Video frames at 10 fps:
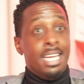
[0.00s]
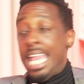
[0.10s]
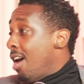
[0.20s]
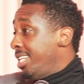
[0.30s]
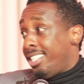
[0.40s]

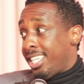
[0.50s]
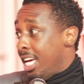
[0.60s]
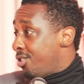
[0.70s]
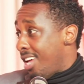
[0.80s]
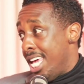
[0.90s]
Now these
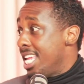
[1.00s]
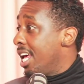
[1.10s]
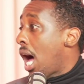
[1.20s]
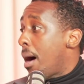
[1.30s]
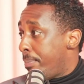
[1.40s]
kids are
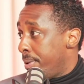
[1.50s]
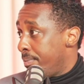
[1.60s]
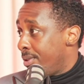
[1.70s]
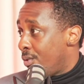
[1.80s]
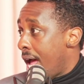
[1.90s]
heated up,
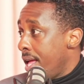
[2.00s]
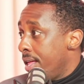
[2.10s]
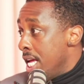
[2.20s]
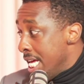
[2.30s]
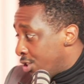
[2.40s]
right?
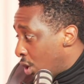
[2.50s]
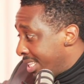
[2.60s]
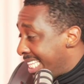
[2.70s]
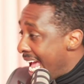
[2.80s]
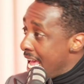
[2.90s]
So
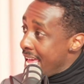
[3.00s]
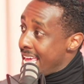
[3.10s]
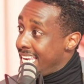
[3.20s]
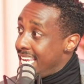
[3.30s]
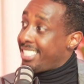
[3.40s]
they
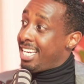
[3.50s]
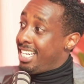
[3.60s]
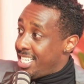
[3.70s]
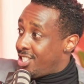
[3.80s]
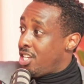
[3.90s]

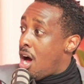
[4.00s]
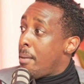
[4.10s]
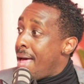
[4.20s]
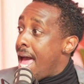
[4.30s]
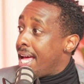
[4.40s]
elicited these
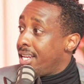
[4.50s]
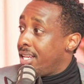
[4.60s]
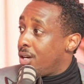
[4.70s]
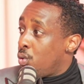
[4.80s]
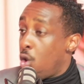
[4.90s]
young men
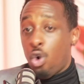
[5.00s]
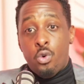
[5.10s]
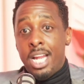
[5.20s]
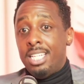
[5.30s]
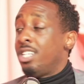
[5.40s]
who
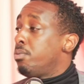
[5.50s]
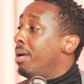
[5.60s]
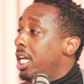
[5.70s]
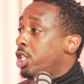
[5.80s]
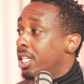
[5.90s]
created these
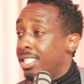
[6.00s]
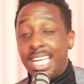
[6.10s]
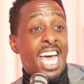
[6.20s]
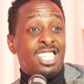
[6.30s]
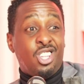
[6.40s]
militias
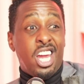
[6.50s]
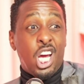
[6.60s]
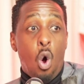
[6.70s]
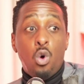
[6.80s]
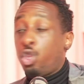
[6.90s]
and
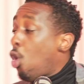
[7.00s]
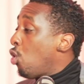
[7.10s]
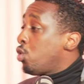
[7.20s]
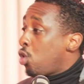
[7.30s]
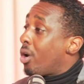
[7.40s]
started going
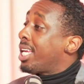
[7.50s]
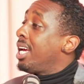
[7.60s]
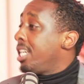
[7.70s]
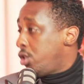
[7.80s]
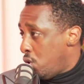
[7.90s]
door to door
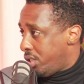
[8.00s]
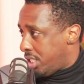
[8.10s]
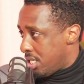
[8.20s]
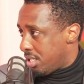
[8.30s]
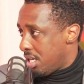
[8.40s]
killing
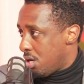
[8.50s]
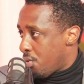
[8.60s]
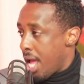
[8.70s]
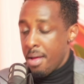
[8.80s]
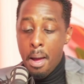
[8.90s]
Tutsis,
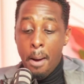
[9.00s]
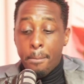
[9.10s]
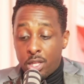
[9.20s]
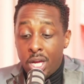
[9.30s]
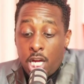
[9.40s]
right?
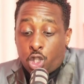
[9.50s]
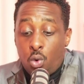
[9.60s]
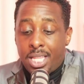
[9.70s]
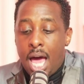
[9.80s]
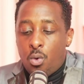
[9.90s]
But the
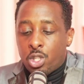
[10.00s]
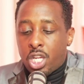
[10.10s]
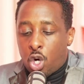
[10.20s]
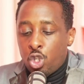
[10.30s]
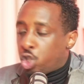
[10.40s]
issue with that was
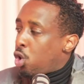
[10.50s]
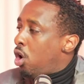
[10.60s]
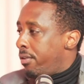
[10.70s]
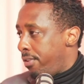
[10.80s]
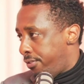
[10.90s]
a
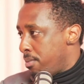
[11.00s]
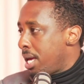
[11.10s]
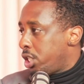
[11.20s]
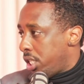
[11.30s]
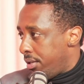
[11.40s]
control of
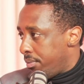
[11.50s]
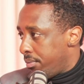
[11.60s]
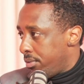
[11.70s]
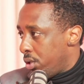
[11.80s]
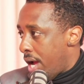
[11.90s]
information,
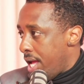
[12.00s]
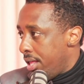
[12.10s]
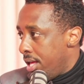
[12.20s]
right?